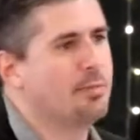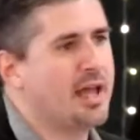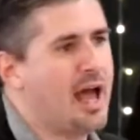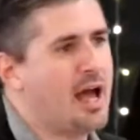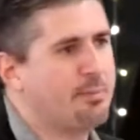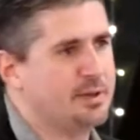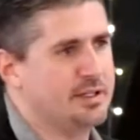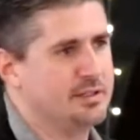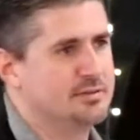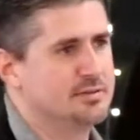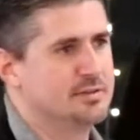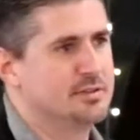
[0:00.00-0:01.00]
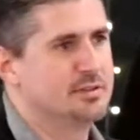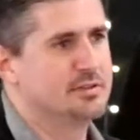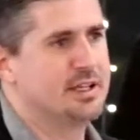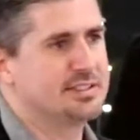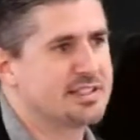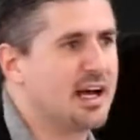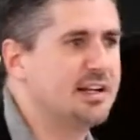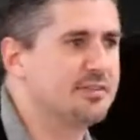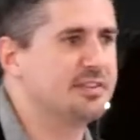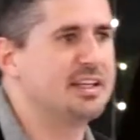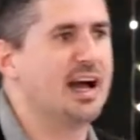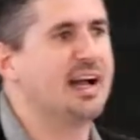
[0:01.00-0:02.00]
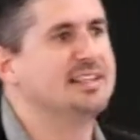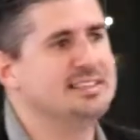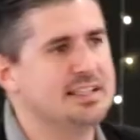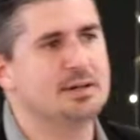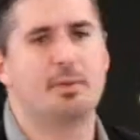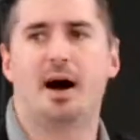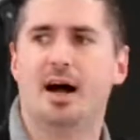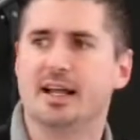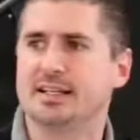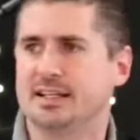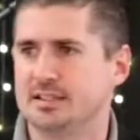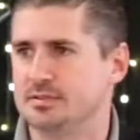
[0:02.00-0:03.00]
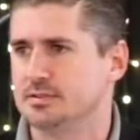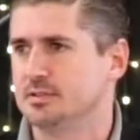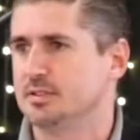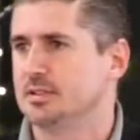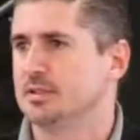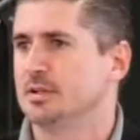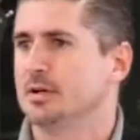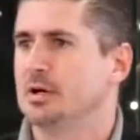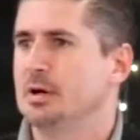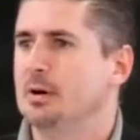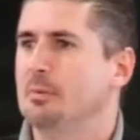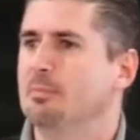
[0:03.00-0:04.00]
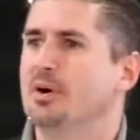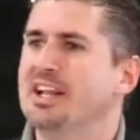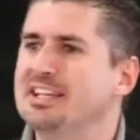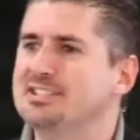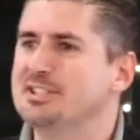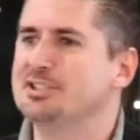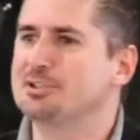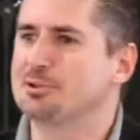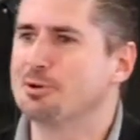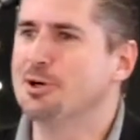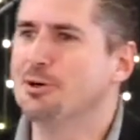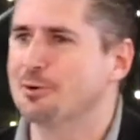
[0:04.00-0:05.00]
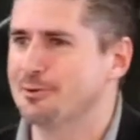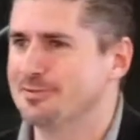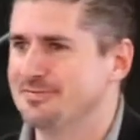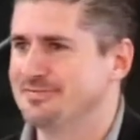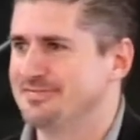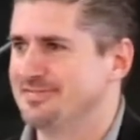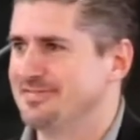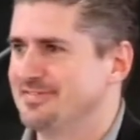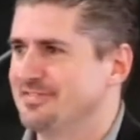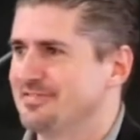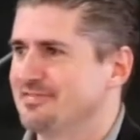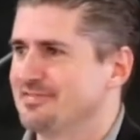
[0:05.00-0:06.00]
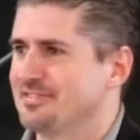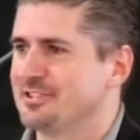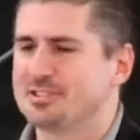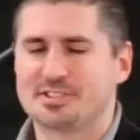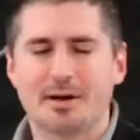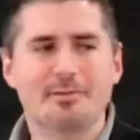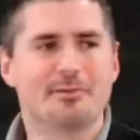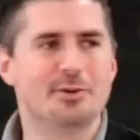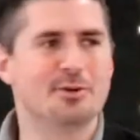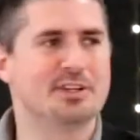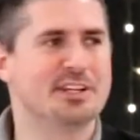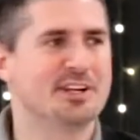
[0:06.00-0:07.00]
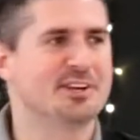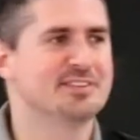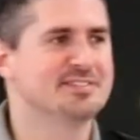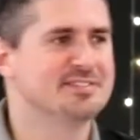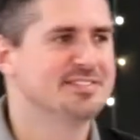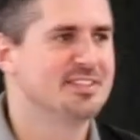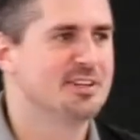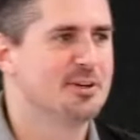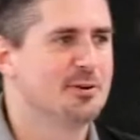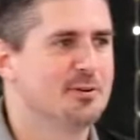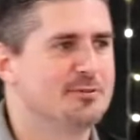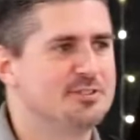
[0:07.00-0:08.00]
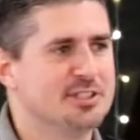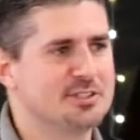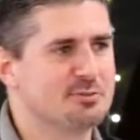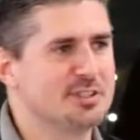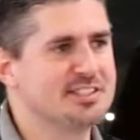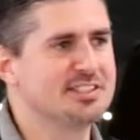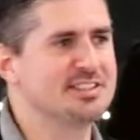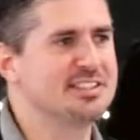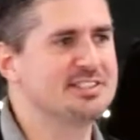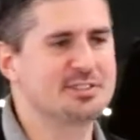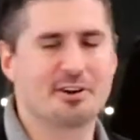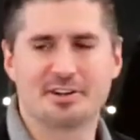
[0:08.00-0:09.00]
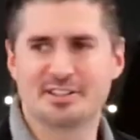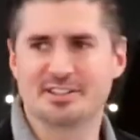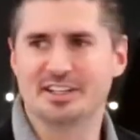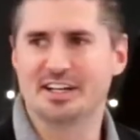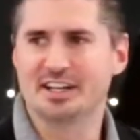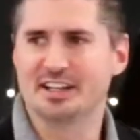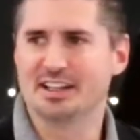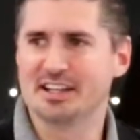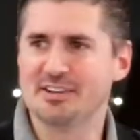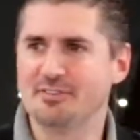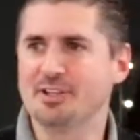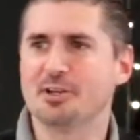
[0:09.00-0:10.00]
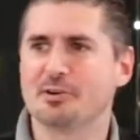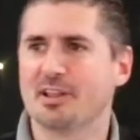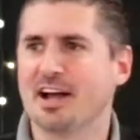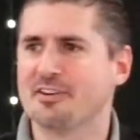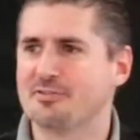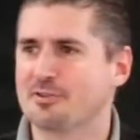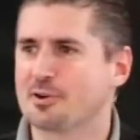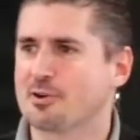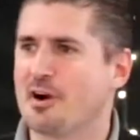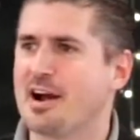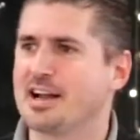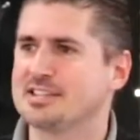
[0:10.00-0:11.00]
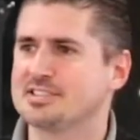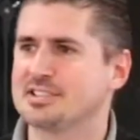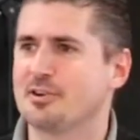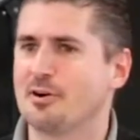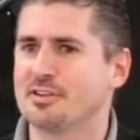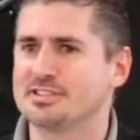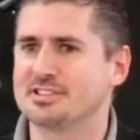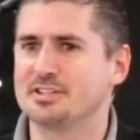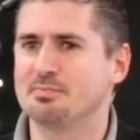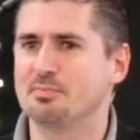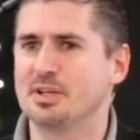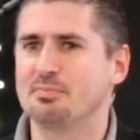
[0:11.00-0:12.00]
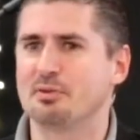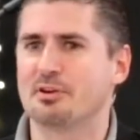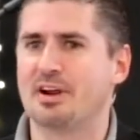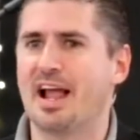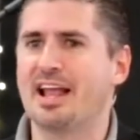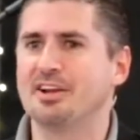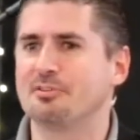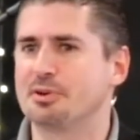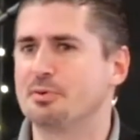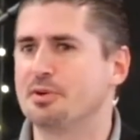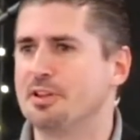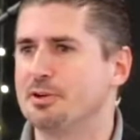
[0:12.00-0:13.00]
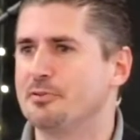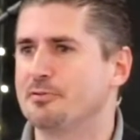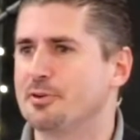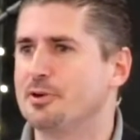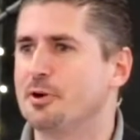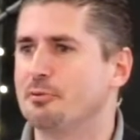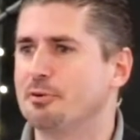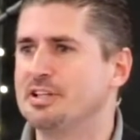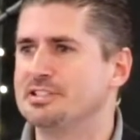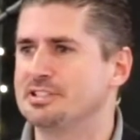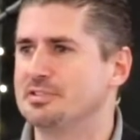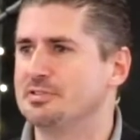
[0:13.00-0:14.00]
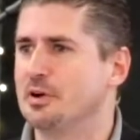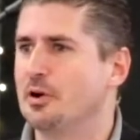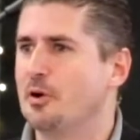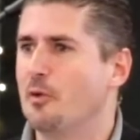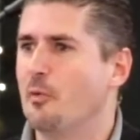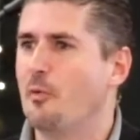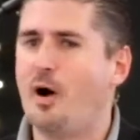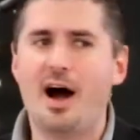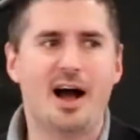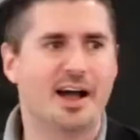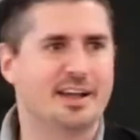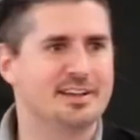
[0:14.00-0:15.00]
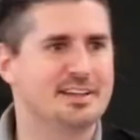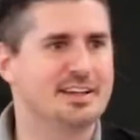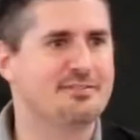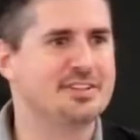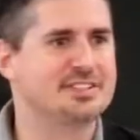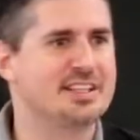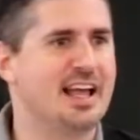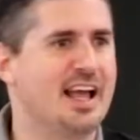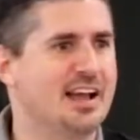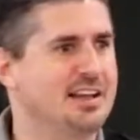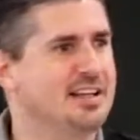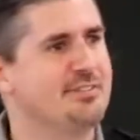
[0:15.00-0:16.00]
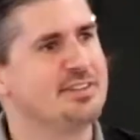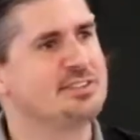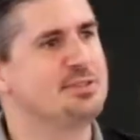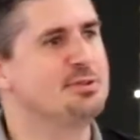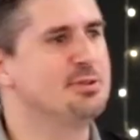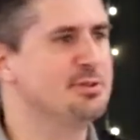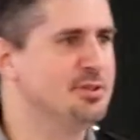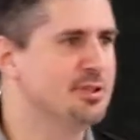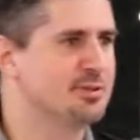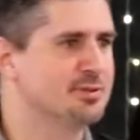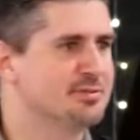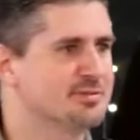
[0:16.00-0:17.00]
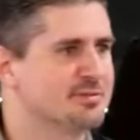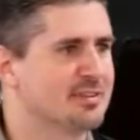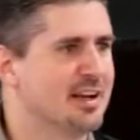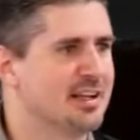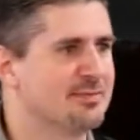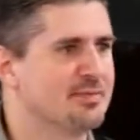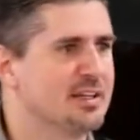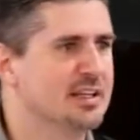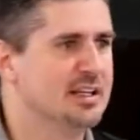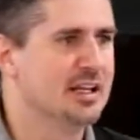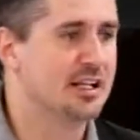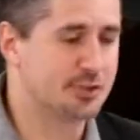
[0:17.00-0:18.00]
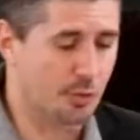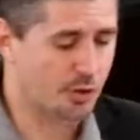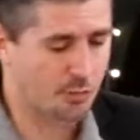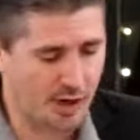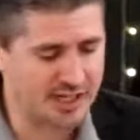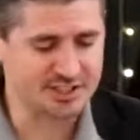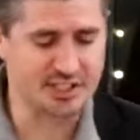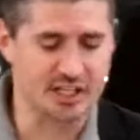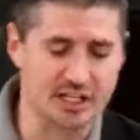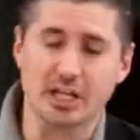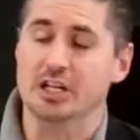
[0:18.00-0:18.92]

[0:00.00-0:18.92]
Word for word: be happy. That's kind of the idea behind it. But is it true? There's some of you in here who've just recently started living your life for Christ, and all of a sudden people are angry with you for no reason. Why? If it's, if it's you do you, right? And so we're, we're actually going to